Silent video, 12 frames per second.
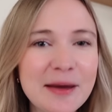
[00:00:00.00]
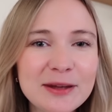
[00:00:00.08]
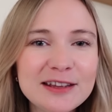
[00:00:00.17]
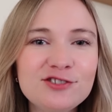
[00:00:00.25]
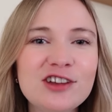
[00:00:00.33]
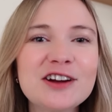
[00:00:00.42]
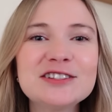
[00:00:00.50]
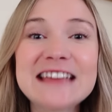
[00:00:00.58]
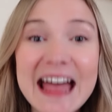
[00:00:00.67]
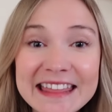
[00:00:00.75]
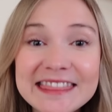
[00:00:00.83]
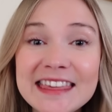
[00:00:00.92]
I want to share
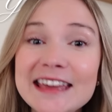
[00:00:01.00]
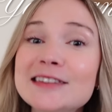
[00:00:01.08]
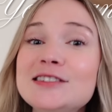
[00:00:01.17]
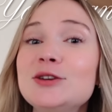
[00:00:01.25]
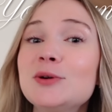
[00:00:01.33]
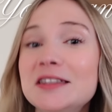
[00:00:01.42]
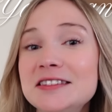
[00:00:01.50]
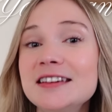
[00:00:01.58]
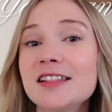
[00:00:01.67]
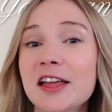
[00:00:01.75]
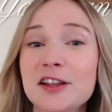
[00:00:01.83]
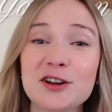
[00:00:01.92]
10 things you can
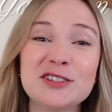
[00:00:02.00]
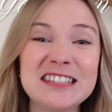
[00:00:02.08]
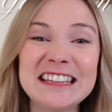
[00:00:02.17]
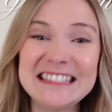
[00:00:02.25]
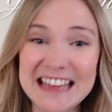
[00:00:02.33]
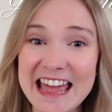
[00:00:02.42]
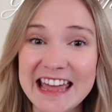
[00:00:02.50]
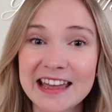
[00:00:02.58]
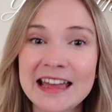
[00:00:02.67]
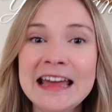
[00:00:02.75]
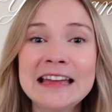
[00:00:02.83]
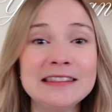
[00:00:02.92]
declutter today.
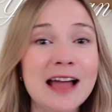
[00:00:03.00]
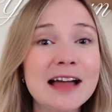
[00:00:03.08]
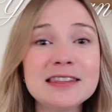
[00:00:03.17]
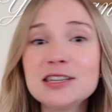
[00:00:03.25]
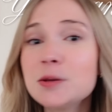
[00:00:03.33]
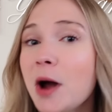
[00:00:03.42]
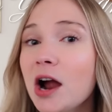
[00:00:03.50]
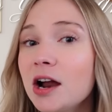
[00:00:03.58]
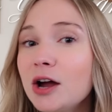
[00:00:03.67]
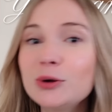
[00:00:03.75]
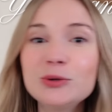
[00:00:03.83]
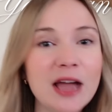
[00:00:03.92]
Not
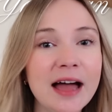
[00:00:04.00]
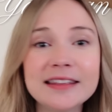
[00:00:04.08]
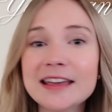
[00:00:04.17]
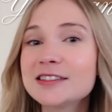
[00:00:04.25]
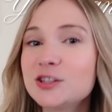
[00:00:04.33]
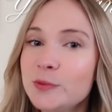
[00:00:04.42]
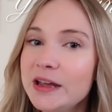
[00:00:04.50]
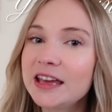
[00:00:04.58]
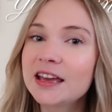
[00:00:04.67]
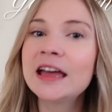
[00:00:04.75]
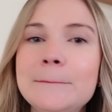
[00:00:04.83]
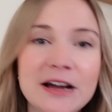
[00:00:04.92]
tomorrow, not next
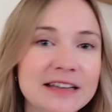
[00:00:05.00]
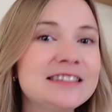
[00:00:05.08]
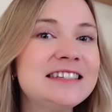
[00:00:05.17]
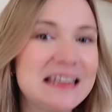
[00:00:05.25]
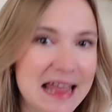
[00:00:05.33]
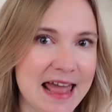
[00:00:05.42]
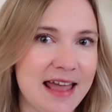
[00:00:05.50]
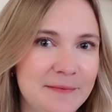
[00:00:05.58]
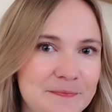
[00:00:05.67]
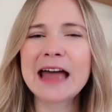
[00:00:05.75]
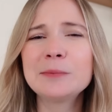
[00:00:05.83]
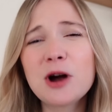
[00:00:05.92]
week, but today.
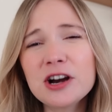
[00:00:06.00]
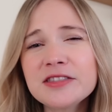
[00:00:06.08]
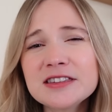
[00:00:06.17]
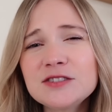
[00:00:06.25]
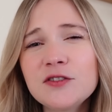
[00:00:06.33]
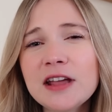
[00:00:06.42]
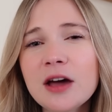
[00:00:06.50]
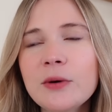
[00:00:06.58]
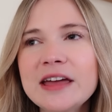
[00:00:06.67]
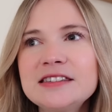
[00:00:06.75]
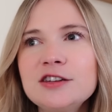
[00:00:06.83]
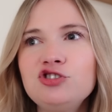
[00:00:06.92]
And part of this video
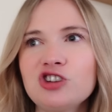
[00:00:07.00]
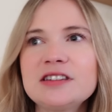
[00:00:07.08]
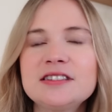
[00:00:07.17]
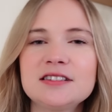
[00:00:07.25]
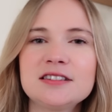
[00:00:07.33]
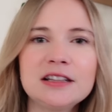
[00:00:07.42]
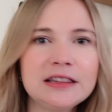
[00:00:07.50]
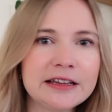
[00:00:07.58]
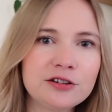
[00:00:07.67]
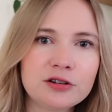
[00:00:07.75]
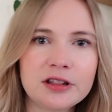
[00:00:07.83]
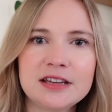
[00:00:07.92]
isn't just to
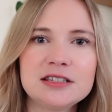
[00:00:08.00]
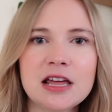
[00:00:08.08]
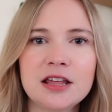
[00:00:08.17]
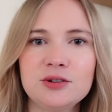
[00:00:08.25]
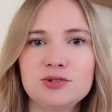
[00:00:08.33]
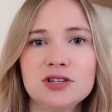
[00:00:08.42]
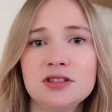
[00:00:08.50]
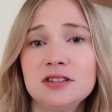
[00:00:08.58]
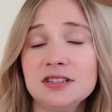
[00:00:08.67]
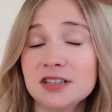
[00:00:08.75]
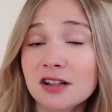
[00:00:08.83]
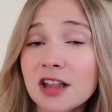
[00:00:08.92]
literally tell you to
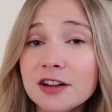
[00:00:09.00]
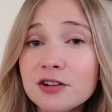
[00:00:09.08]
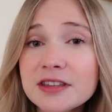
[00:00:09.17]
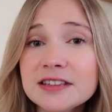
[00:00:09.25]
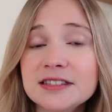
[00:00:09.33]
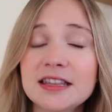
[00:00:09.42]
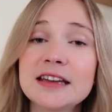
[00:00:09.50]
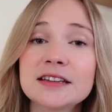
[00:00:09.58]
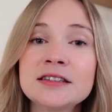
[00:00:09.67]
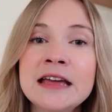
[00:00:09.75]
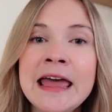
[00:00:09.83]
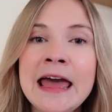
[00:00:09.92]
declutter these
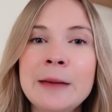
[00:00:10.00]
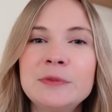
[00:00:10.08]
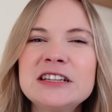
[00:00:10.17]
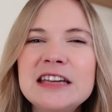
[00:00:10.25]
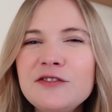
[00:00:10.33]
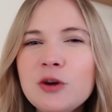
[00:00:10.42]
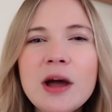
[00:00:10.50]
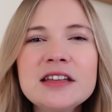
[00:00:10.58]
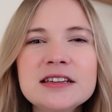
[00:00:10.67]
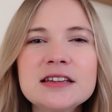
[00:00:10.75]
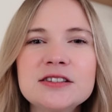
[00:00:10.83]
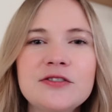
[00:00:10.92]
things, but to give you
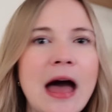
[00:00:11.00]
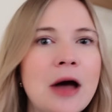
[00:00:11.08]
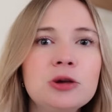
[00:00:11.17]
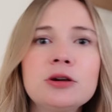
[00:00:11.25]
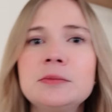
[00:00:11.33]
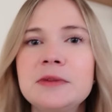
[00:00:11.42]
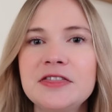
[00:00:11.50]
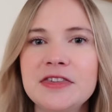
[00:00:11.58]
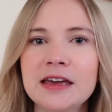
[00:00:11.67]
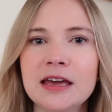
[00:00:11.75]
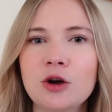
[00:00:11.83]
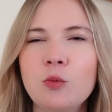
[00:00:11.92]
ideas of how you can be
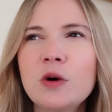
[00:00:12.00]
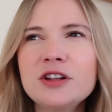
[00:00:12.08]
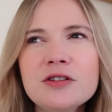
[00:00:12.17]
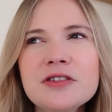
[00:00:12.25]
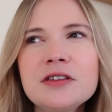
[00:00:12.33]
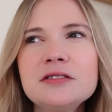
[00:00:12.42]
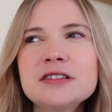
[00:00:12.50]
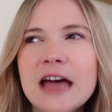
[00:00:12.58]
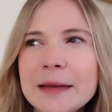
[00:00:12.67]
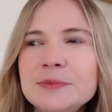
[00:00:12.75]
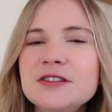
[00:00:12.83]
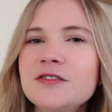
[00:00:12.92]
thinking, what are the
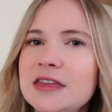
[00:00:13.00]
types of